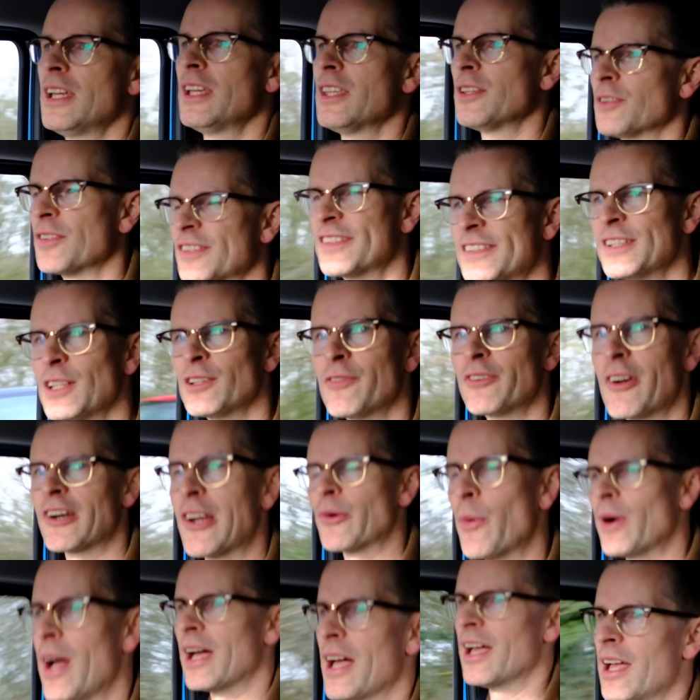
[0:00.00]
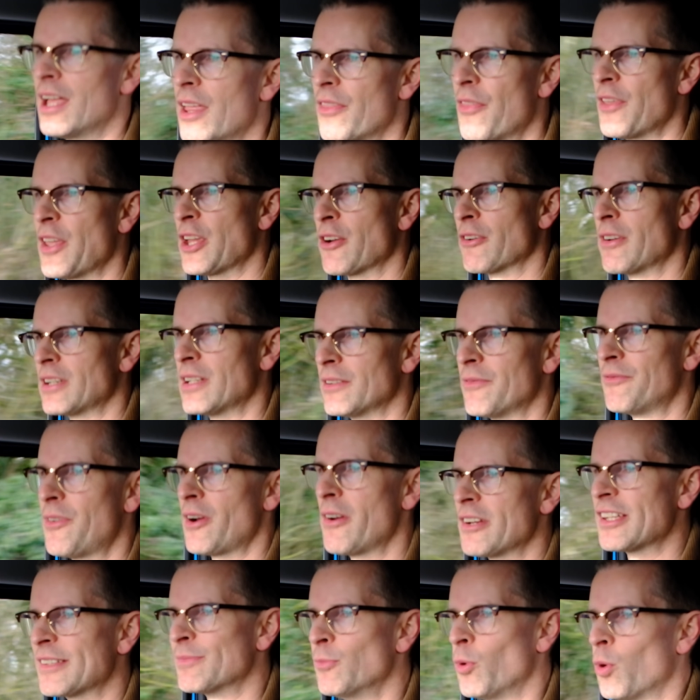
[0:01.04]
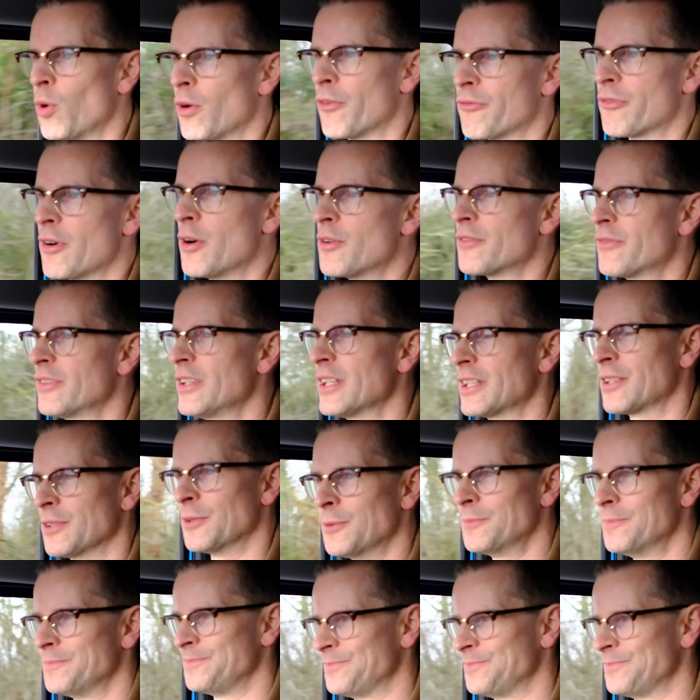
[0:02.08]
You're still very aware that you're in a very small off-road vehicle.